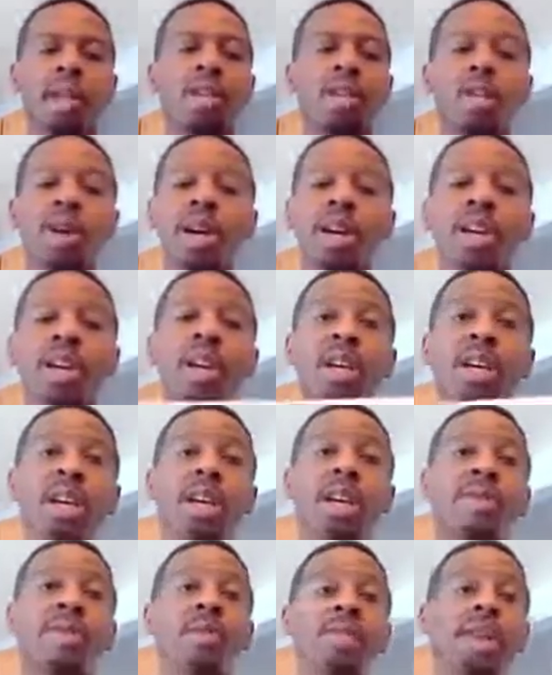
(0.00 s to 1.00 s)
By the way,
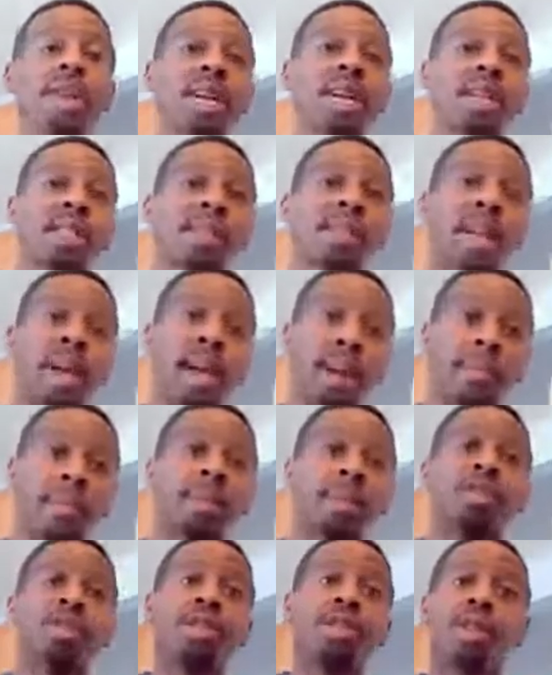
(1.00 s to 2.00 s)
if you've written down the
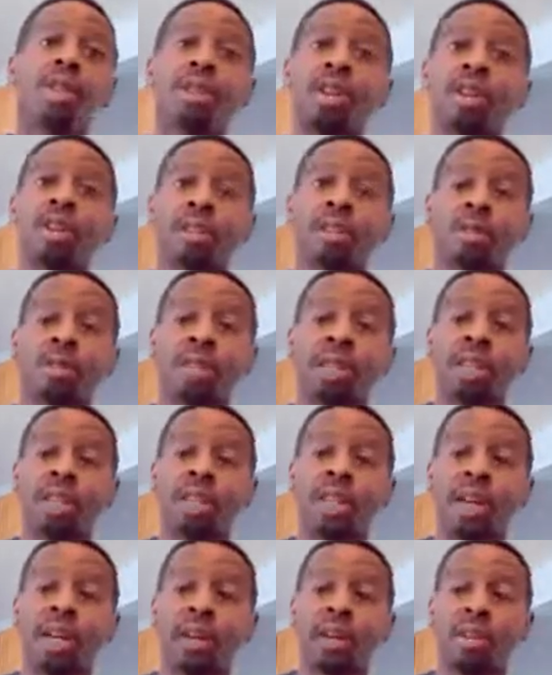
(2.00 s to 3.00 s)
topic, you should have also
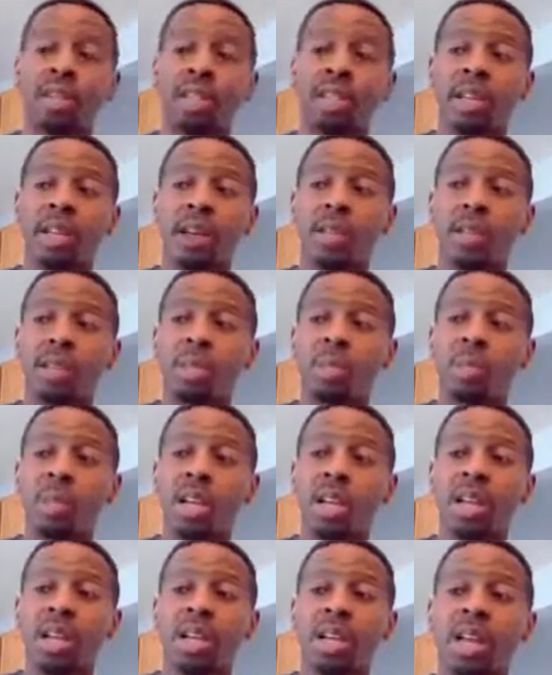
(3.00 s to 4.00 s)
written down, as I was
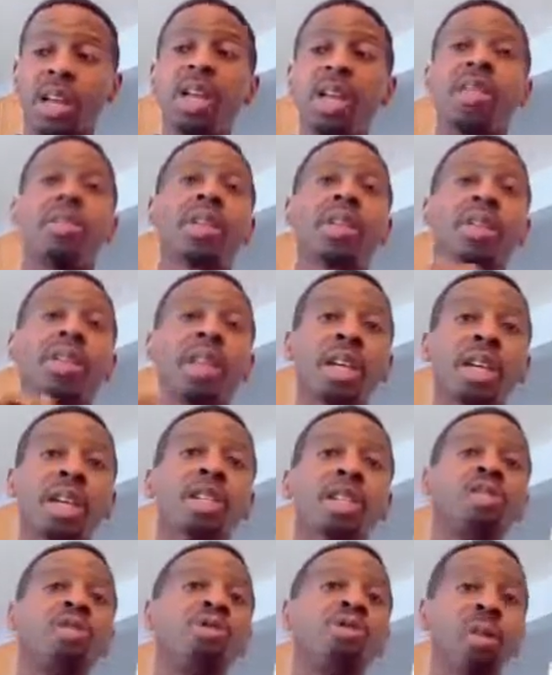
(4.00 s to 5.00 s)
explaining, the
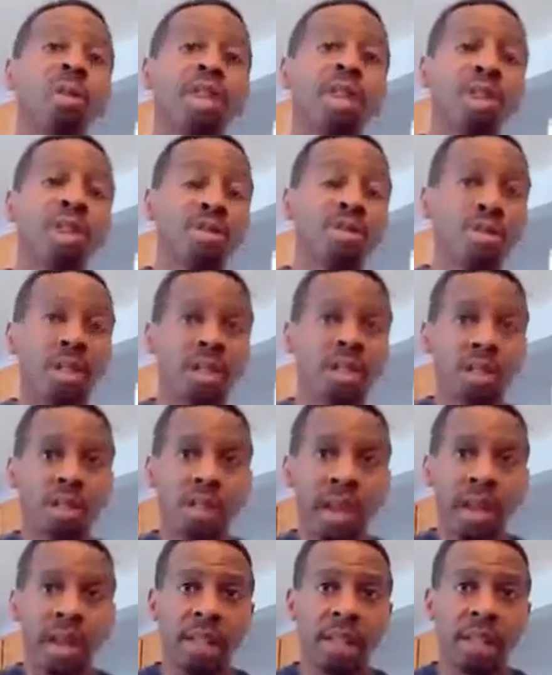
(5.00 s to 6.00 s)
things that you'll be using
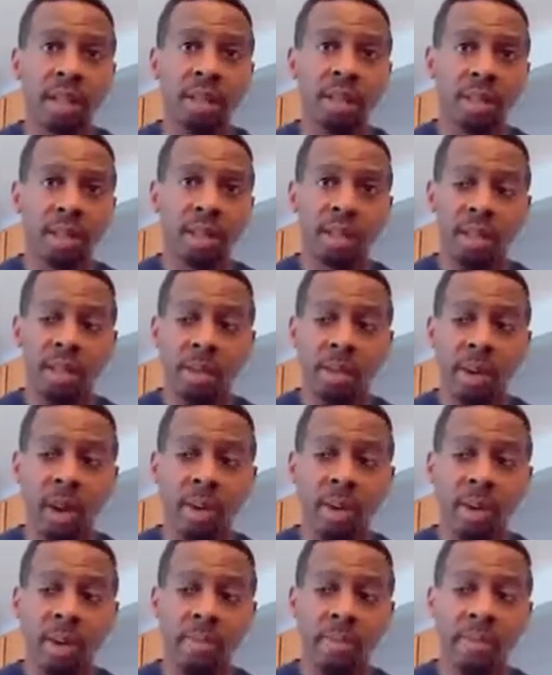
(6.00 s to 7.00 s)
to execute this
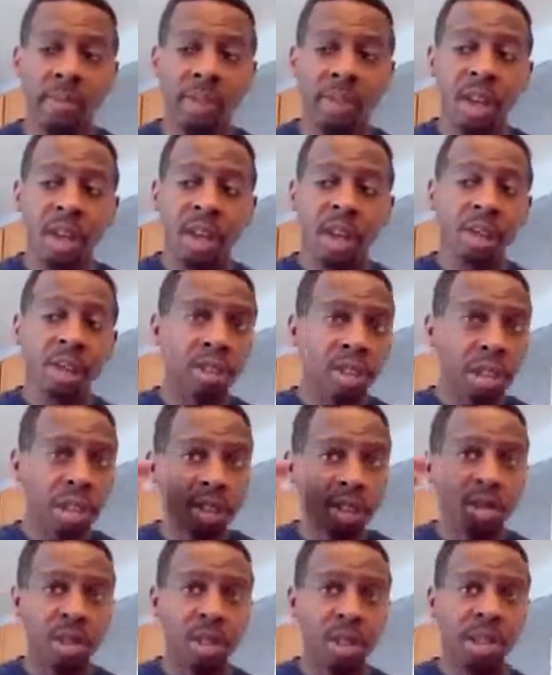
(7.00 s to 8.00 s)
experiment. You should
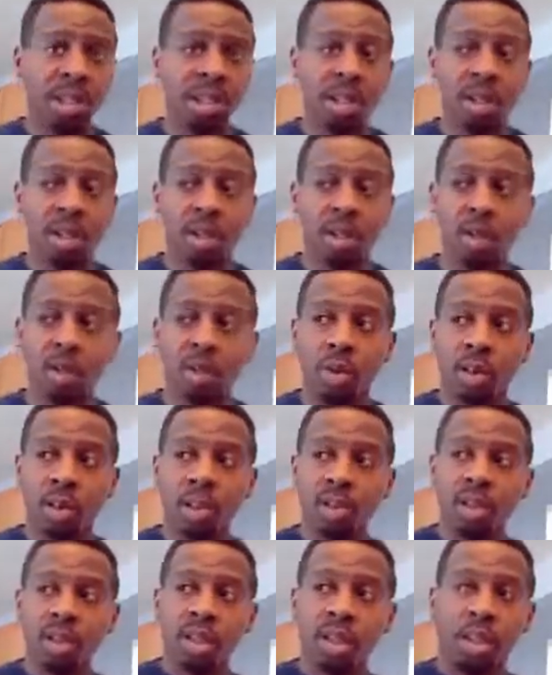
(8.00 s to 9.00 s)
also consider we're
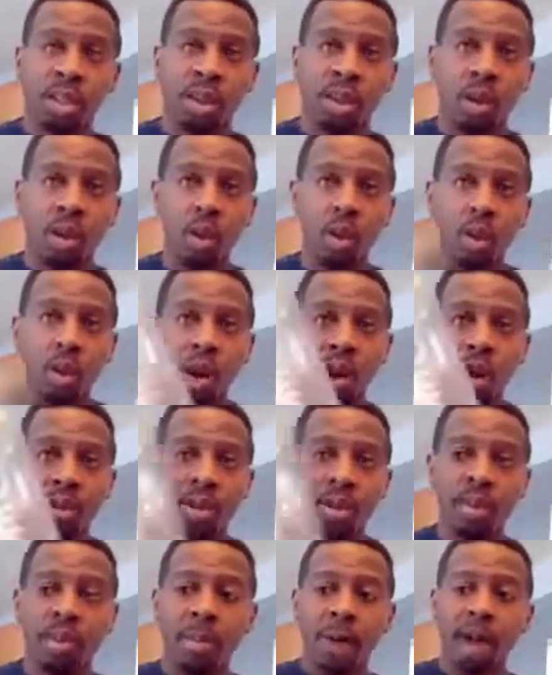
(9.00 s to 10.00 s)
using
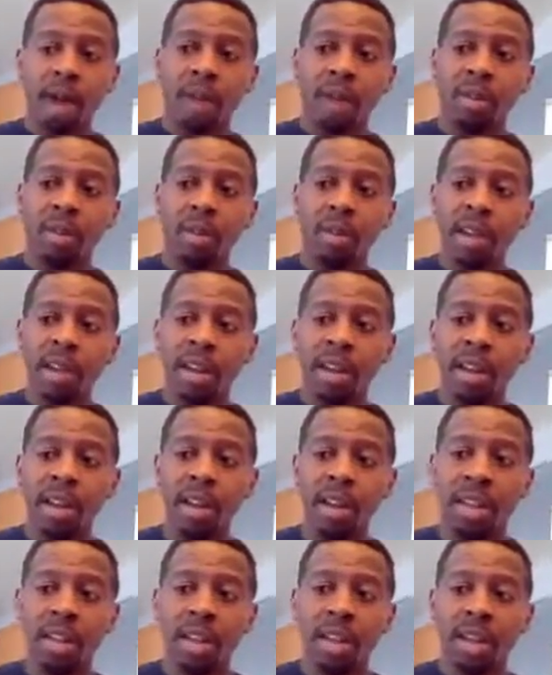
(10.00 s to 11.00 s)
water in a bottle
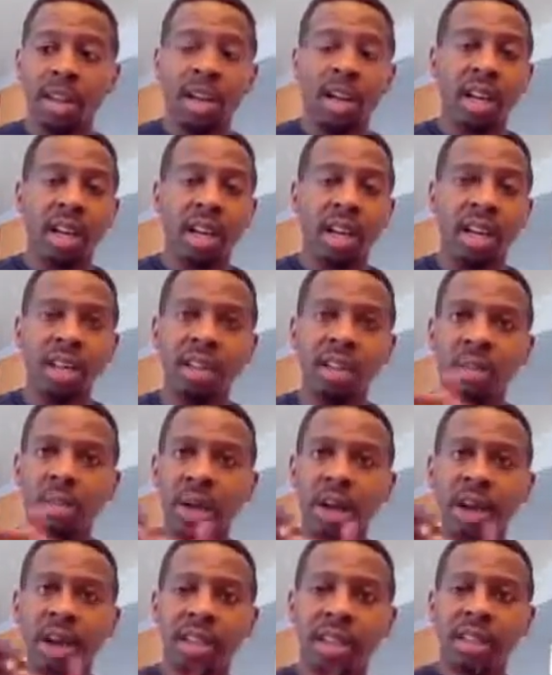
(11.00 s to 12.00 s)
and a ketchup
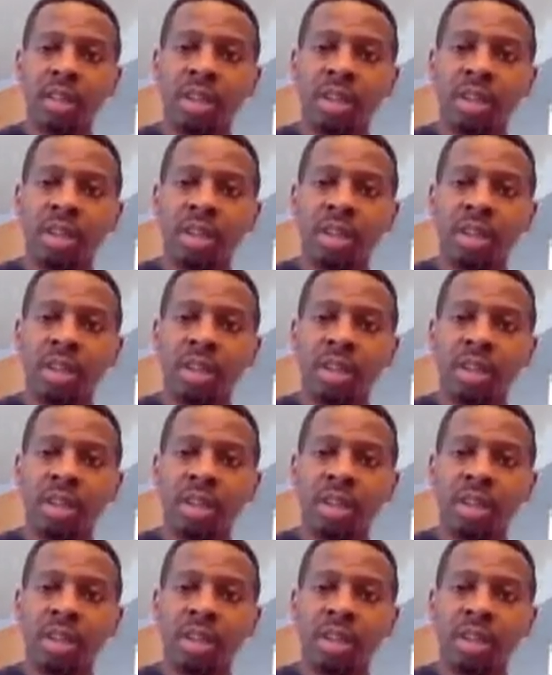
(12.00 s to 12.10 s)
packet.